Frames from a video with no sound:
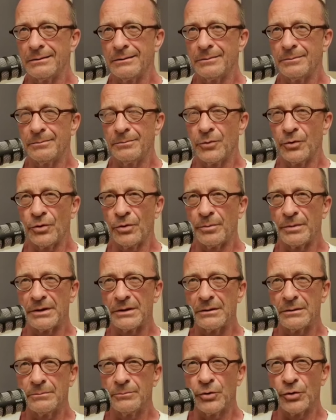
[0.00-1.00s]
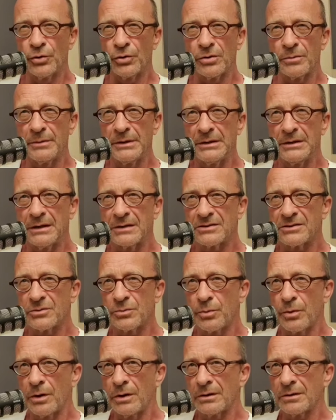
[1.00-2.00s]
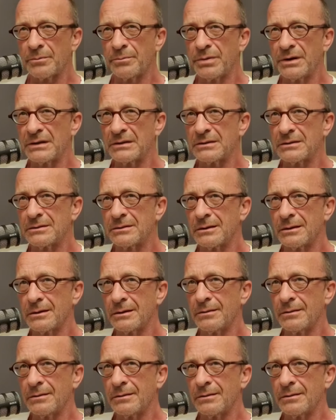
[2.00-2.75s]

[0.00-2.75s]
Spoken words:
monogamy doesn't work, but